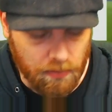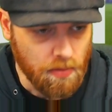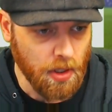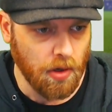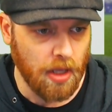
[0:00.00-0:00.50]

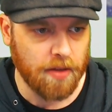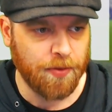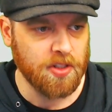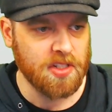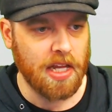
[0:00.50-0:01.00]
Right, the
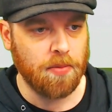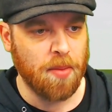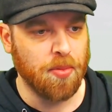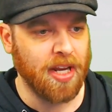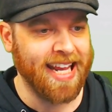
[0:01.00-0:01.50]
first lad we're
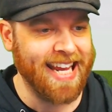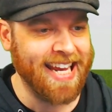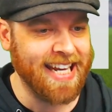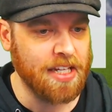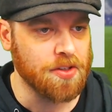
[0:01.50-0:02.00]
bringing
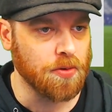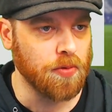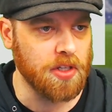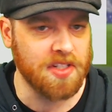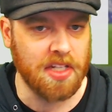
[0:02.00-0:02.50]
in is
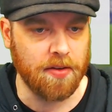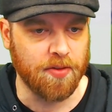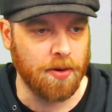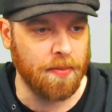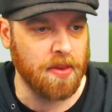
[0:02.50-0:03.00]
Rossi
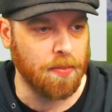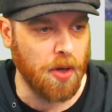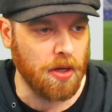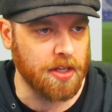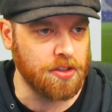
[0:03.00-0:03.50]
from the
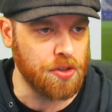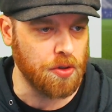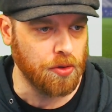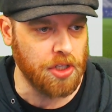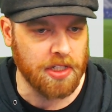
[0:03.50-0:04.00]
Boca
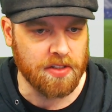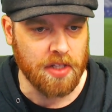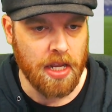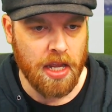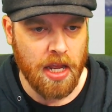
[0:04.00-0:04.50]
Juniors.
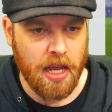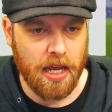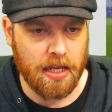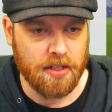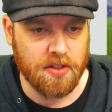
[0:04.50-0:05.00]

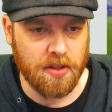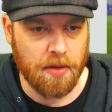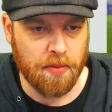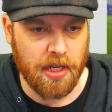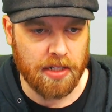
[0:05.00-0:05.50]
So
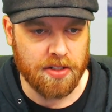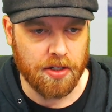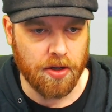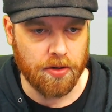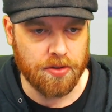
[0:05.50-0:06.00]
then we need to
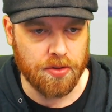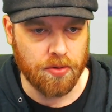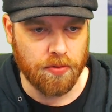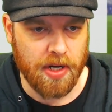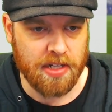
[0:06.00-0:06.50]
go
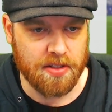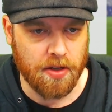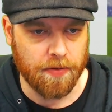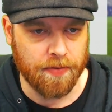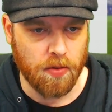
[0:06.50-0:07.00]
to rest
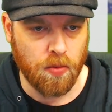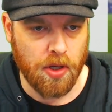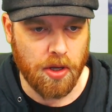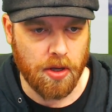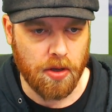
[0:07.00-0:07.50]
of the
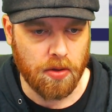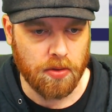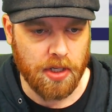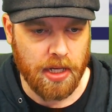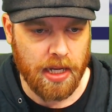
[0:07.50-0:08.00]

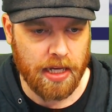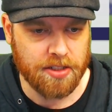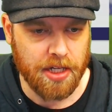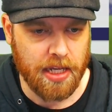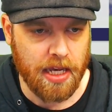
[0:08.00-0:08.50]
world,
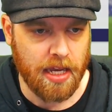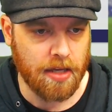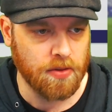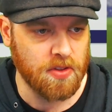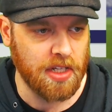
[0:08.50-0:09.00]
HJK
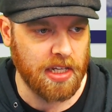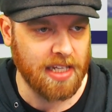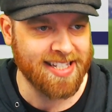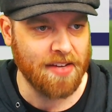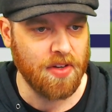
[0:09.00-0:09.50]
Helsinki,
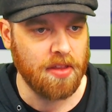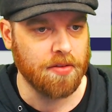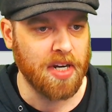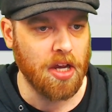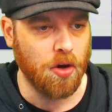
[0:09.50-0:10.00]
a
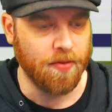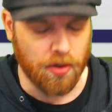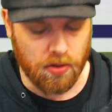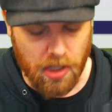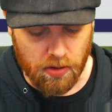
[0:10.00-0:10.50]
73
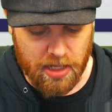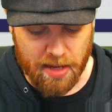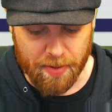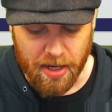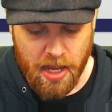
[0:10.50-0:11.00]
overall
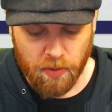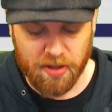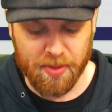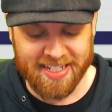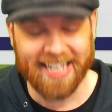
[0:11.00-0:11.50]
goalkeeper with
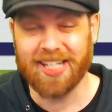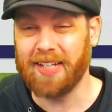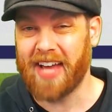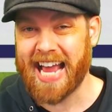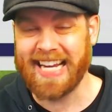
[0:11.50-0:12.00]
a potential
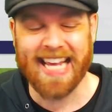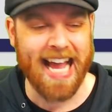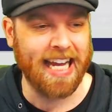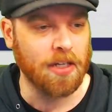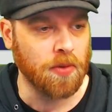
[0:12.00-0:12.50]
of 88.
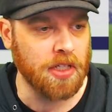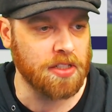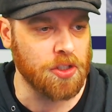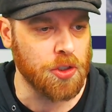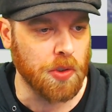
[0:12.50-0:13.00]
I
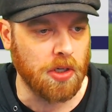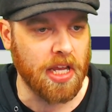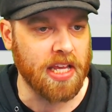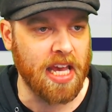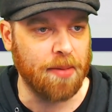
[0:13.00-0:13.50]
wanted a strong
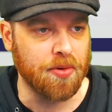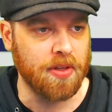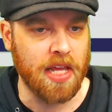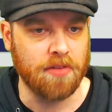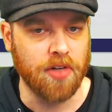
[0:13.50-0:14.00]
keeper
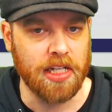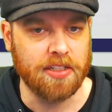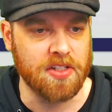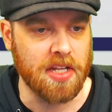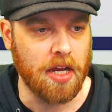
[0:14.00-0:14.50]
in there, really
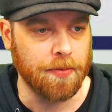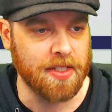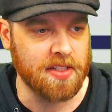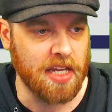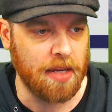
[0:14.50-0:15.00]
just to help
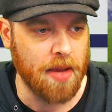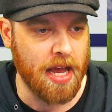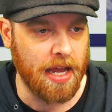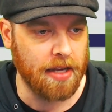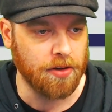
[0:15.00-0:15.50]
this team
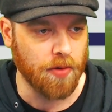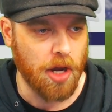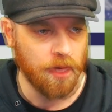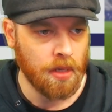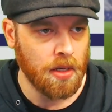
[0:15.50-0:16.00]
out and
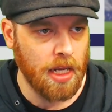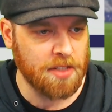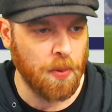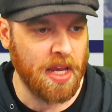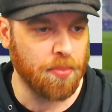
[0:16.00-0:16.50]
grow.
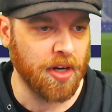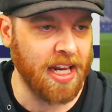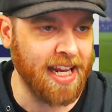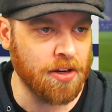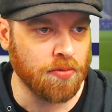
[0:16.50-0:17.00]
Next we are
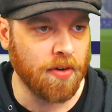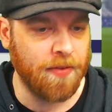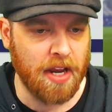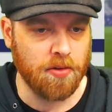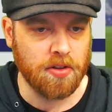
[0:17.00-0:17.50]
bringing in
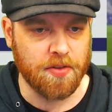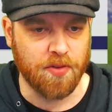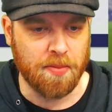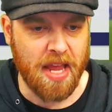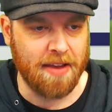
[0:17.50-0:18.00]
Riveros
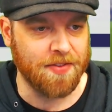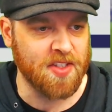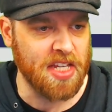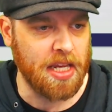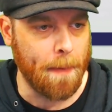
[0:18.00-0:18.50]
from
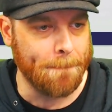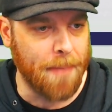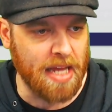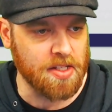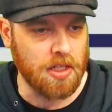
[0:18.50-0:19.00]
FC
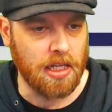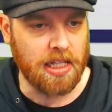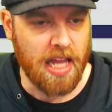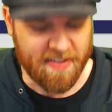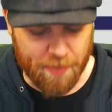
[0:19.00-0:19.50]
Basel, a
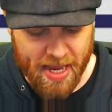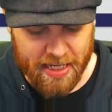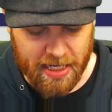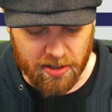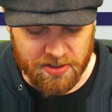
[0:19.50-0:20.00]
left back
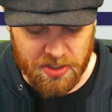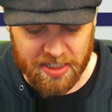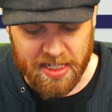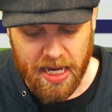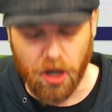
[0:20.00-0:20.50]
here at
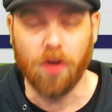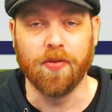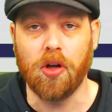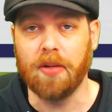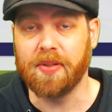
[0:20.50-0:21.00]
68
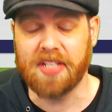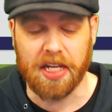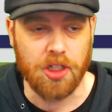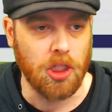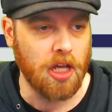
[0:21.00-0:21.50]
overall, a
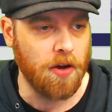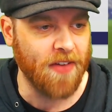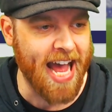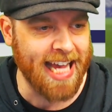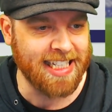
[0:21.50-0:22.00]
potential
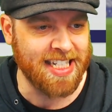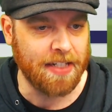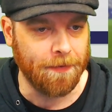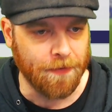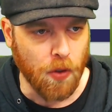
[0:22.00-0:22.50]
of
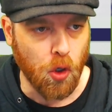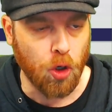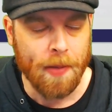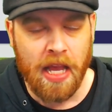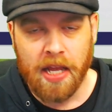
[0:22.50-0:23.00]

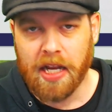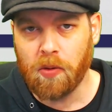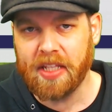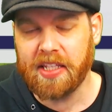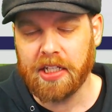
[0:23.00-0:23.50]
84. Now
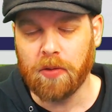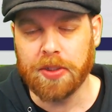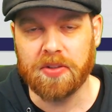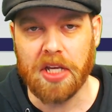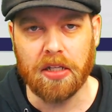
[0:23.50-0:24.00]
one thing I
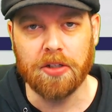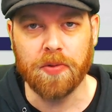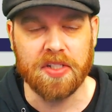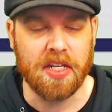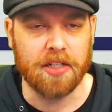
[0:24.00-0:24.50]
will tell you
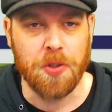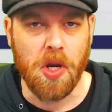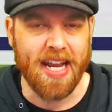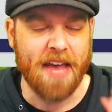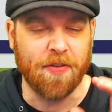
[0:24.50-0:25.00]
is
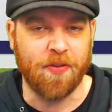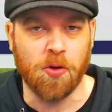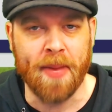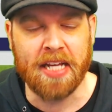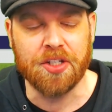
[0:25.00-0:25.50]
try and have a
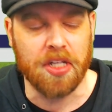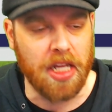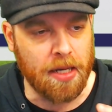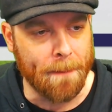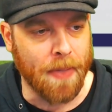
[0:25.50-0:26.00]
formation
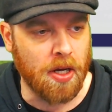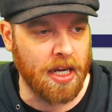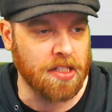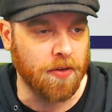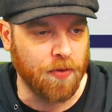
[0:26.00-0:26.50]
in
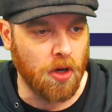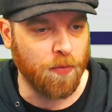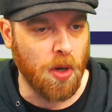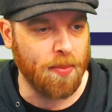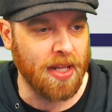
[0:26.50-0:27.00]
mind of
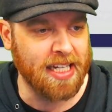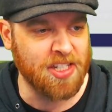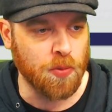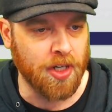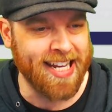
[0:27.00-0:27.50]
what players
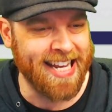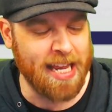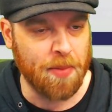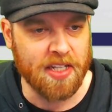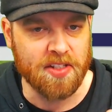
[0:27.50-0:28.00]
you want in
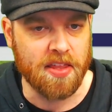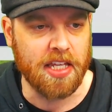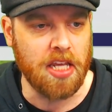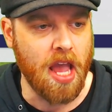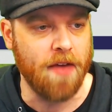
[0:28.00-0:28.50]
here, because the
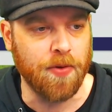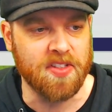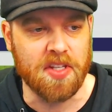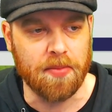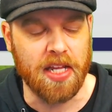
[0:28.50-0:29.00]
thing you have with
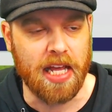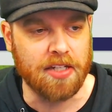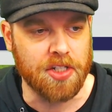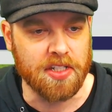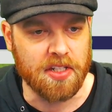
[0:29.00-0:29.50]

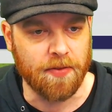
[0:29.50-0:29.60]
simulations,